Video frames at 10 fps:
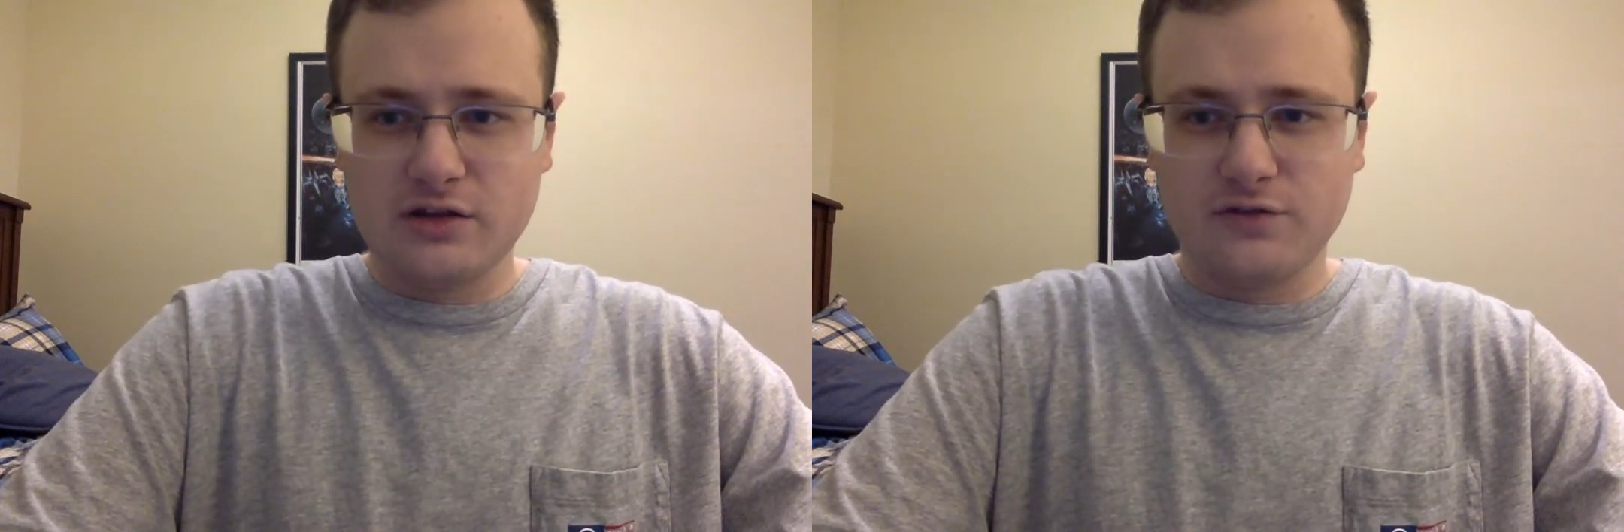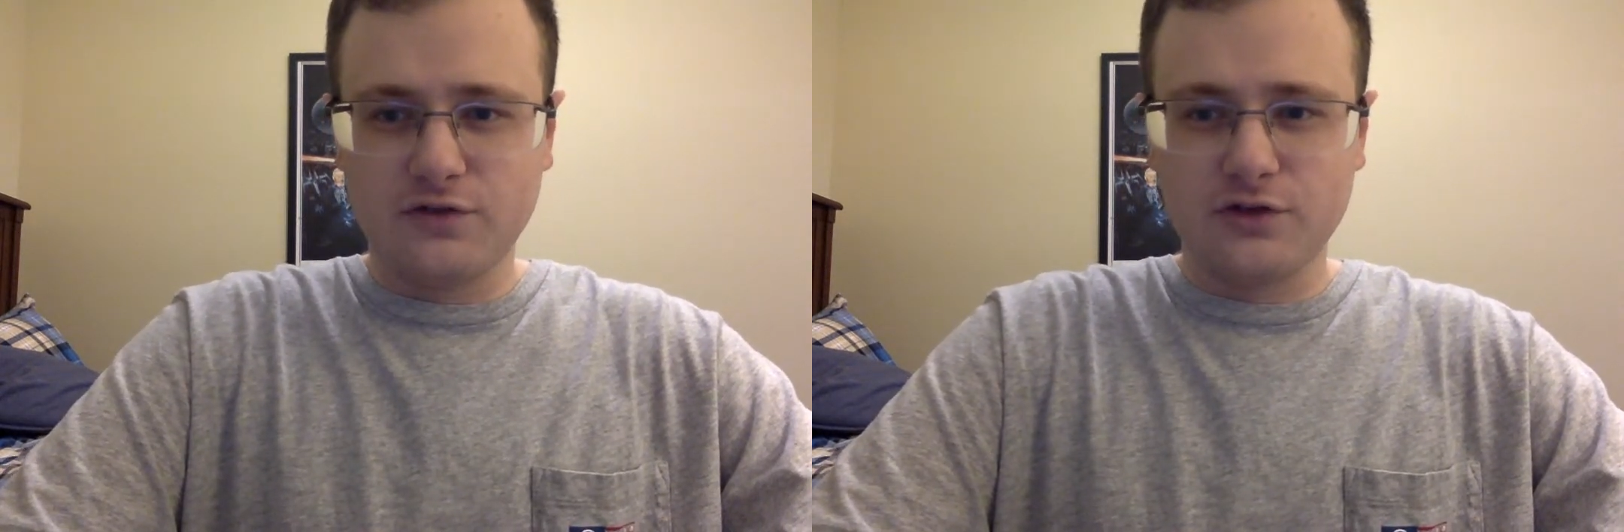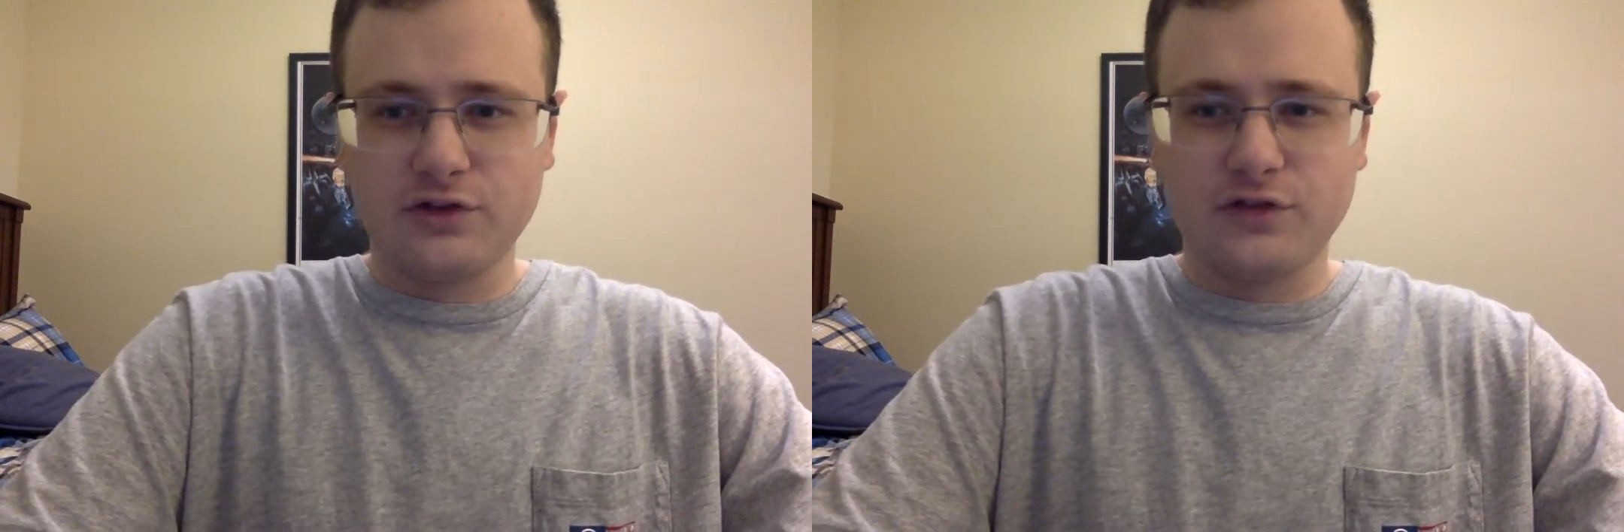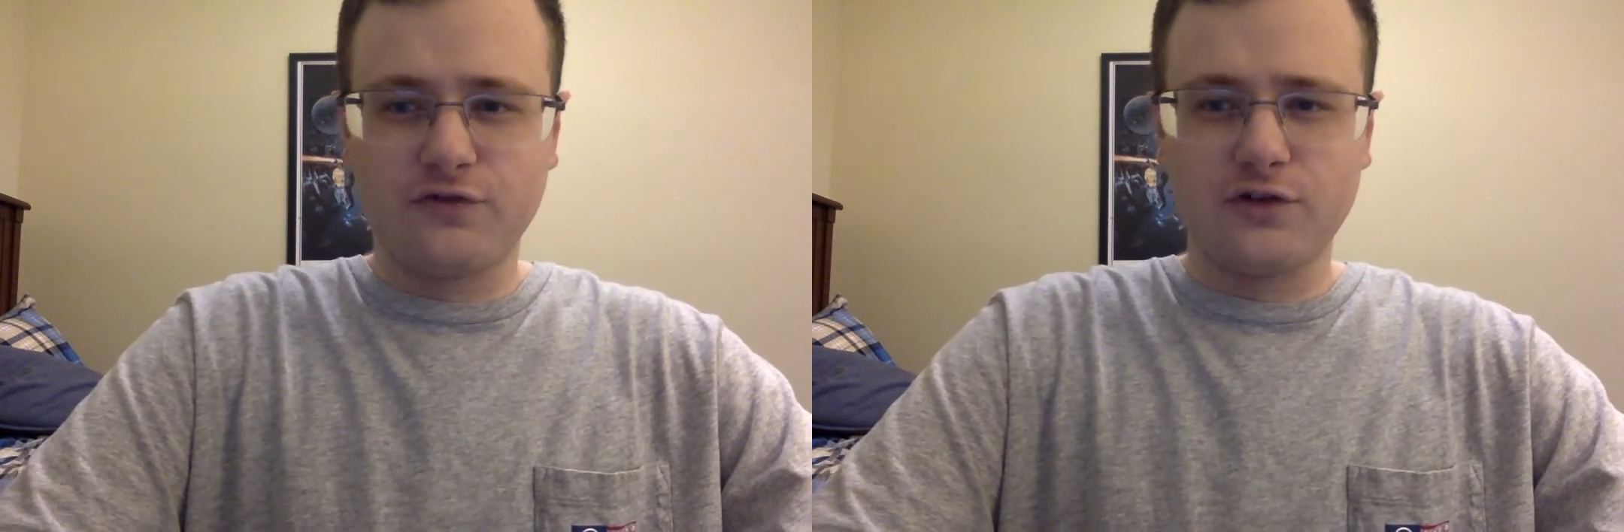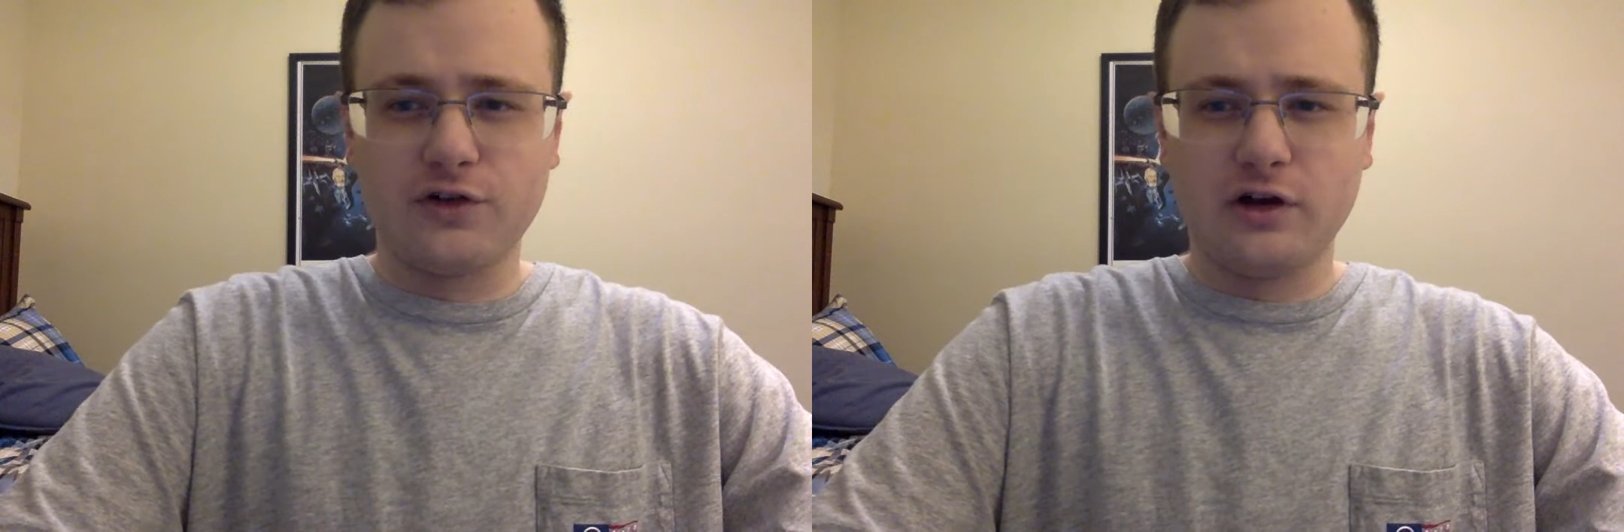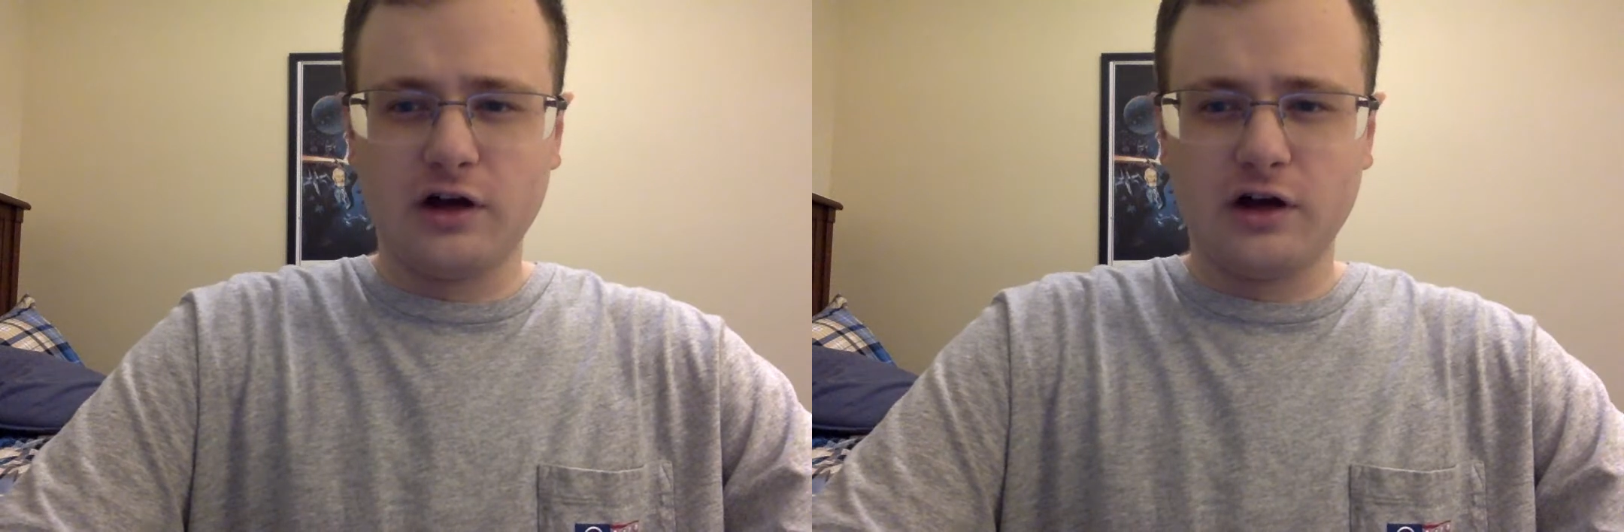for the for